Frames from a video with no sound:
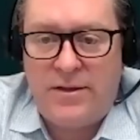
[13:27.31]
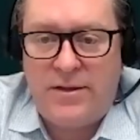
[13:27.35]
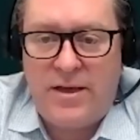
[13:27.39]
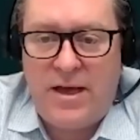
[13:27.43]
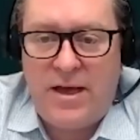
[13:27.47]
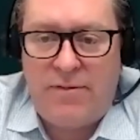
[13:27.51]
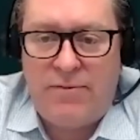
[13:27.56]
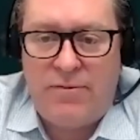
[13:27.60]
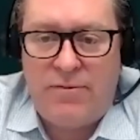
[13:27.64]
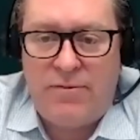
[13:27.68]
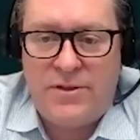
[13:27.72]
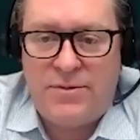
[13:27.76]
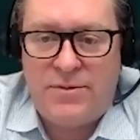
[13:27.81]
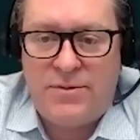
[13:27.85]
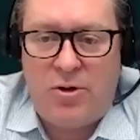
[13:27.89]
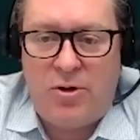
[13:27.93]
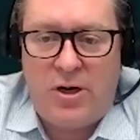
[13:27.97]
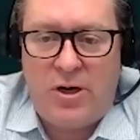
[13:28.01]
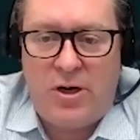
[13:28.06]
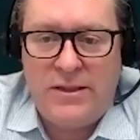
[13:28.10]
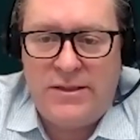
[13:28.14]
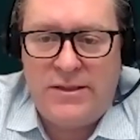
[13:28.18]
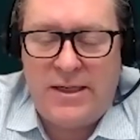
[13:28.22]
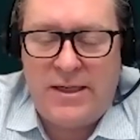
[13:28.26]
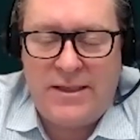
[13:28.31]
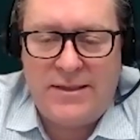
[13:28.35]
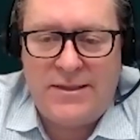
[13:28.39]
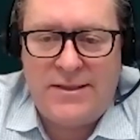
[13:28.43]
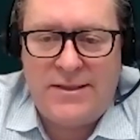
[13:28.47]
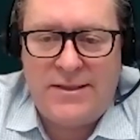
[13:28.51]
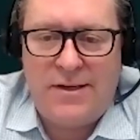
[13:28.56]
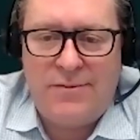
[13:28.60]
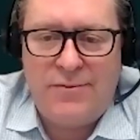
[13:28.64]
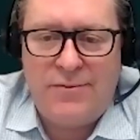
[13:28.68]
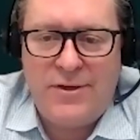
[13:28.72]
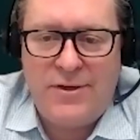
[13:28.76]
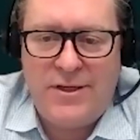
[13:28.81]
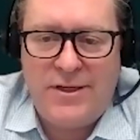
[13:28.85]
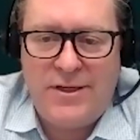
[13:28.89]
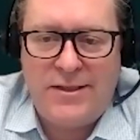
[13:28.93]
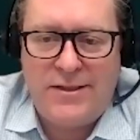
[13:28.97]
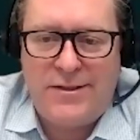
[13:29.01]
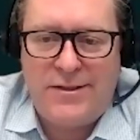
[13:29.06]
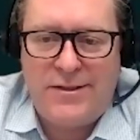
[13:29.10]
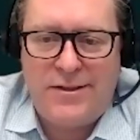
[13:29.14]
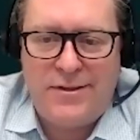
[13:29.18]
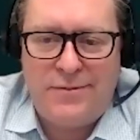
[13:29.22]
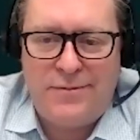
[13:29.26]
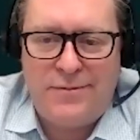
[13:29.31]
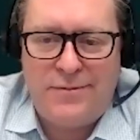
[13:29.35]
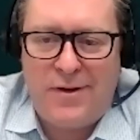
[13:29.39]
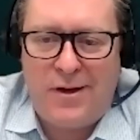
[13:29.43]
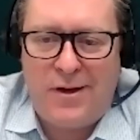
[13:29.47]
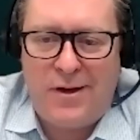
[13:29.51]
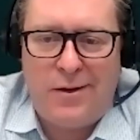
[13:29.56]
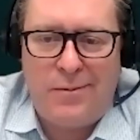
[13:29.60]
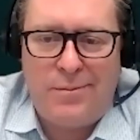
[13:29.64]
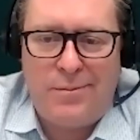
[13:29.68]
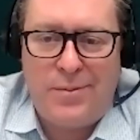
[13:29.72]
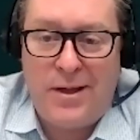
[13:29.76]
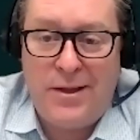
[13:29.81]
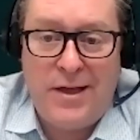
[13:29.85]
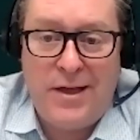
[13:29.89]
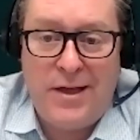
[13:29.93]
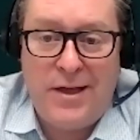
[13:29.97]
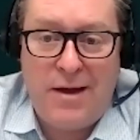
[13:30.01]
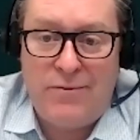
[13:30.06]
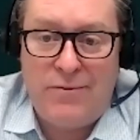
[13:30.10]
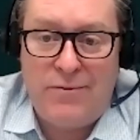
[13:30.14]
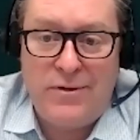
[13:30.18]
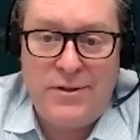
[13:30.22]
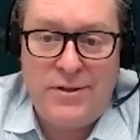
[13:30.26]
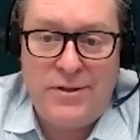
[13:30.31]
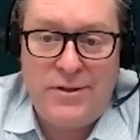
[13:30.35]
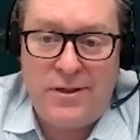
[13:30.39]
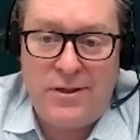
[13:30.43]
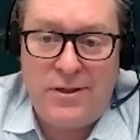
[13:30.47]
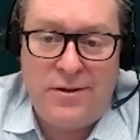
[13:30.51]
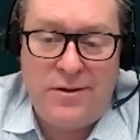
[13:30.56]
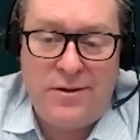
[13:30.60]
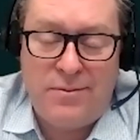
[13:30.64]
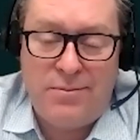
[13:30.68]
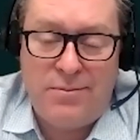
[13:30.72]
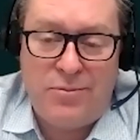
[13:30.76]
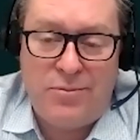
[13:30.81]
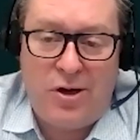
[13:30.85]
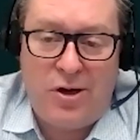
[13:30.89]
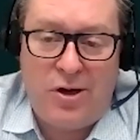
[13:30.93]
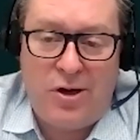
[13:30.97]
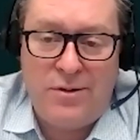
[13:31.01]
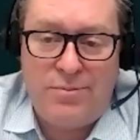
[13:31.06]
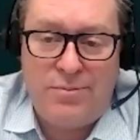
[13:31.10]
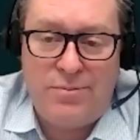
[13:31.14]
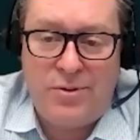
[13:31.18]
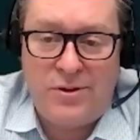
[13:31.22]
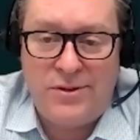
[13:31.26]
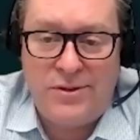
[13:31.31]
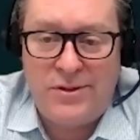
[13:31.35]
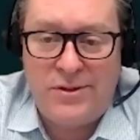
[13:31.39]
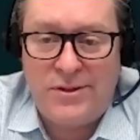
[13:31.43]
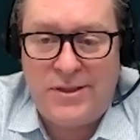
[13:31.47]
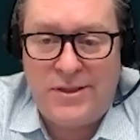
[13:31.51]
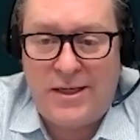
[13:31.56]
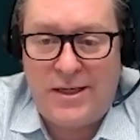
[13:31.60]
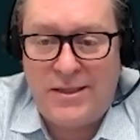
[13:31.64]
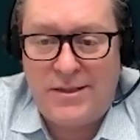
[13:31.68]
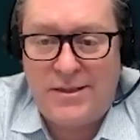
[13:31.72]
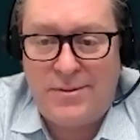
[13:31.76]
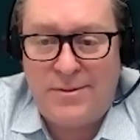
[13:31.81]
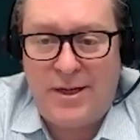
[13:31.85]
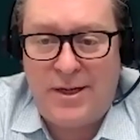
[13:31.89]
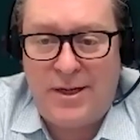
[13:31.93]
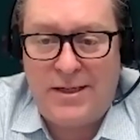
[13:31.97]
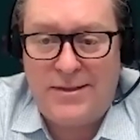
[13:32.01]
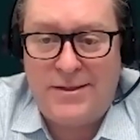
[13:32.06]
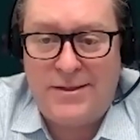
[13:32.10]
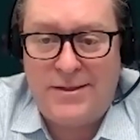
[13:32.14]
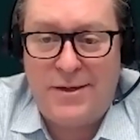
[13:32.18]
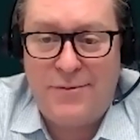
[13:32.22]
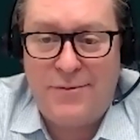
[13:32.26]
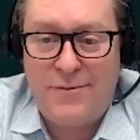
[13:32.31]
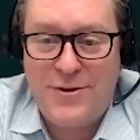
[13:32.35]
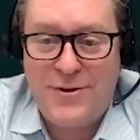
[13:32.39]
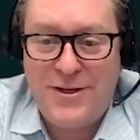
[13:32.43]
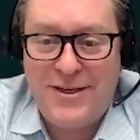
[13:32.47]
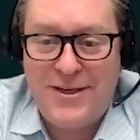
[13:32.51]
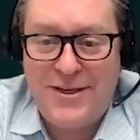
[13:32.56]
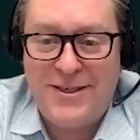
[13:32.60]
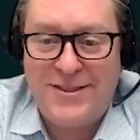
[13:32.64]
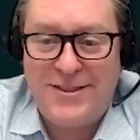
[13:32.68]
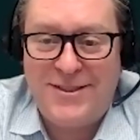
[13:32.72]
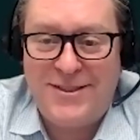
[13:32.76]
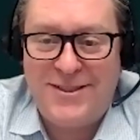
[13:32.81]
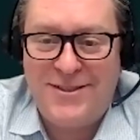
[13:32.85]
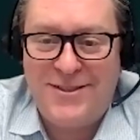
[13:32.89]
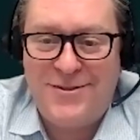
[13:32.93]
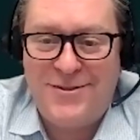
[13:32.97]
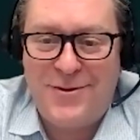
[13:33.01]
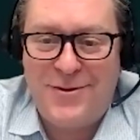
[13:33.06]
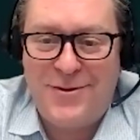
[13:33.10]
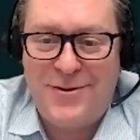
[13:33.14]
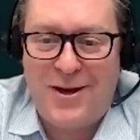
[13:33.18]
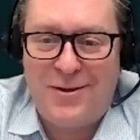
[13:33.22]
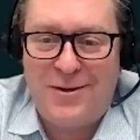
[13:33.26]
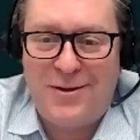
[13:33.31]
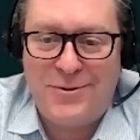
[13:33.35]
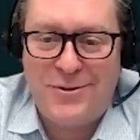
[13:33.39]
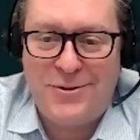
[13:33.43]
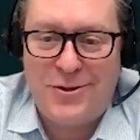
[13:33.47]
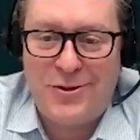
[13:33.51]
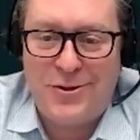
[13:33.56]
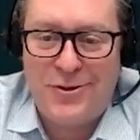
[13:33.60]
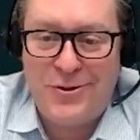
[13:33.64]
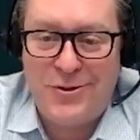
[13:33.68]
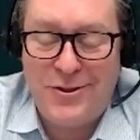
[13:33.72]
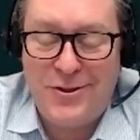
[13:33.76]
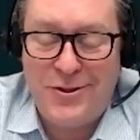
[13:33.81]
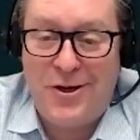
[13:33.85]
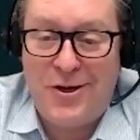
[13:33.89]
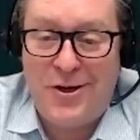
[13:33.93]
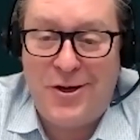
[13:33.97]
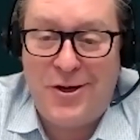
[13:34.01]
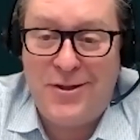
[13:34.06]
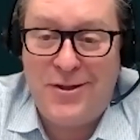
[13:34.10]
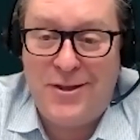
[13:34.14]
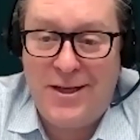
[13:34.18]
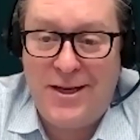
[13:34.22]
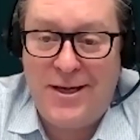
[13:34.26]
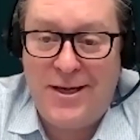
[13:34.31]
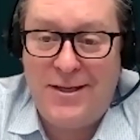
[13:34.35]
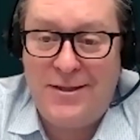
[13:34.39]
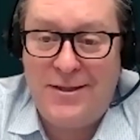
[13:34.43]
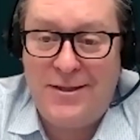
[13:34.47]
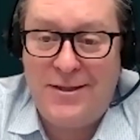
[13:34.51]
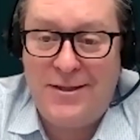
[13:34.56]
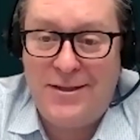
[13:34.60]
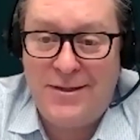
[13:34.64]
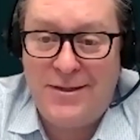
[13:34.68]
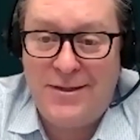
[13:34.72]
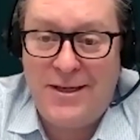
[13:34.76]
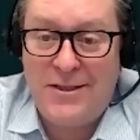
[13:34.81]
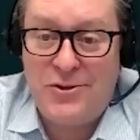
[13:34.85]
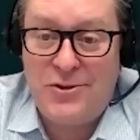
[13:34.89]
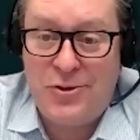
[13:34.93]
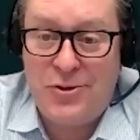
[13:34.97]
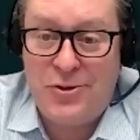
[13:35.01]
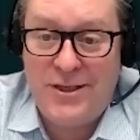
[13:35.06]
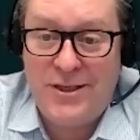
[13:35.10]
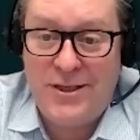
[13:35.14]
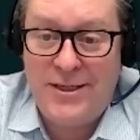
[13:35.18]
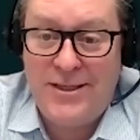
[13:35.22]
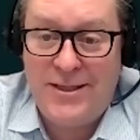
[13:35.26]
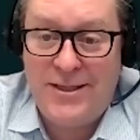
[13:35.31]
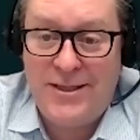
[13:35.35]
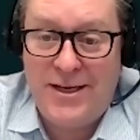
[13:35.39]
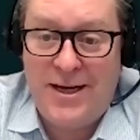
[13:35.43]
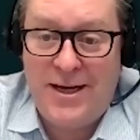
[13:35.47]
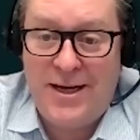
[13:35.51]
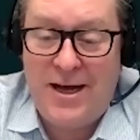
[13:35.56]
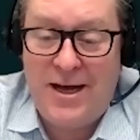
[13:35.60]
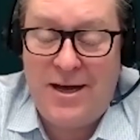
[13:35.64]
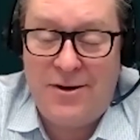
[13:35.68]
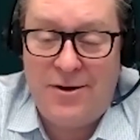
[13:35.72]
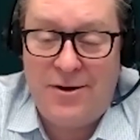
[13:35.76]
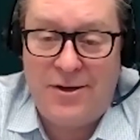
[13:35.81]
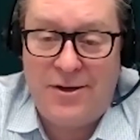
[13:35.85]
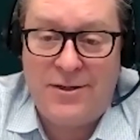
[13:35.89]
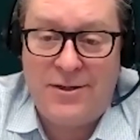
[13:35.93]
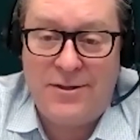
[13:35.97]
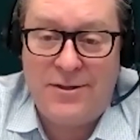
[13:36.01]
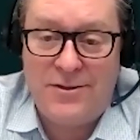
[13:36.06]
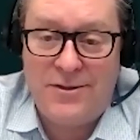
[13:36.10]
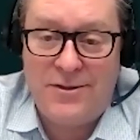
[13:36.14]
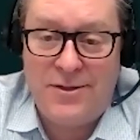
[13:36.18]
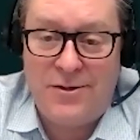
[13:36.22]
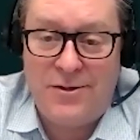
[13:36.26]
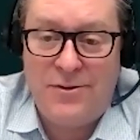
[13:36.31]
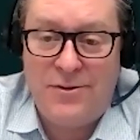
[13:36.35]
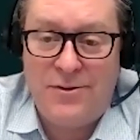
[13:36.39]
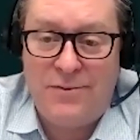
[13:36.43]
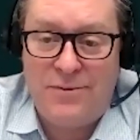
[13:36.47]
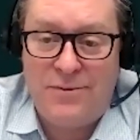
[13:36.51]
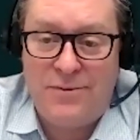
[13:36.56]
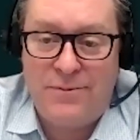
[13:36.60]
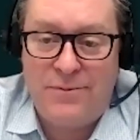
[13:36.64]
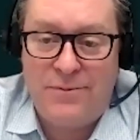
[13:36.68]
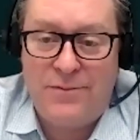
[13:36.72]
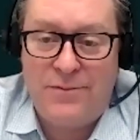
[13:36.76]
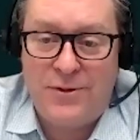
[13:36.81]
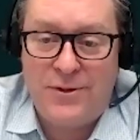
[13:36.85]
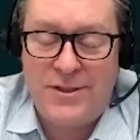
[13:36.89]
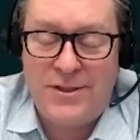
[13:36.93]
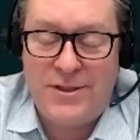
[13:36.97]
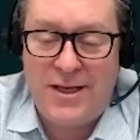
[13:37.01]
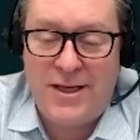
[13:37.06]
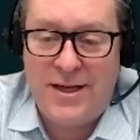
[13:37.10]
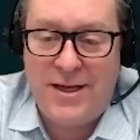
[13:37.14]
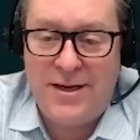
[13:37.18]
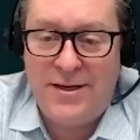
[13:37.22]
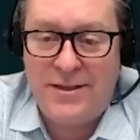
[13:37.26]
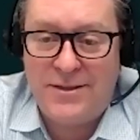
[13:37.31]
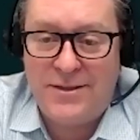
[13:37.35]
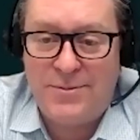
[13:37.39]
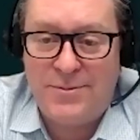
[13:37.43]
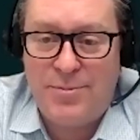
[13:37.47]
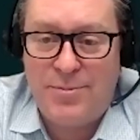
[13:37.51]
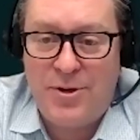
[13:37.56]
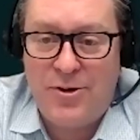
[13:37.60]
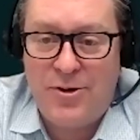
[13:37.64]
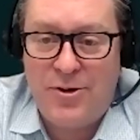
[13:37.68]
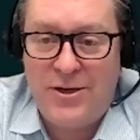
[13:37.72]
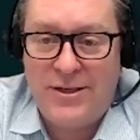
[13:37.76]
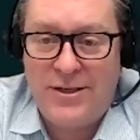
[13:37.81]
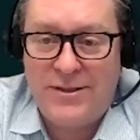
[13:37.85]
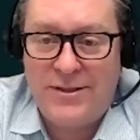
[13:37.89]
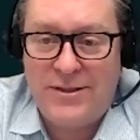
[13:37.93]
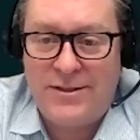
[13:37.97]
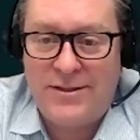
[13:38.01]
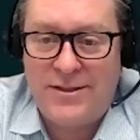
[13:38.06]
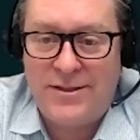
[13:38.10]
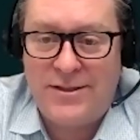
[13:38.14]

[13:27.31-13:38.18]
average mine takes 7 years to develop, and the average lithium brine deposit takes about 7 years to develop too. You know, they're tricky. They're hard, I can tell you from firsthand experience.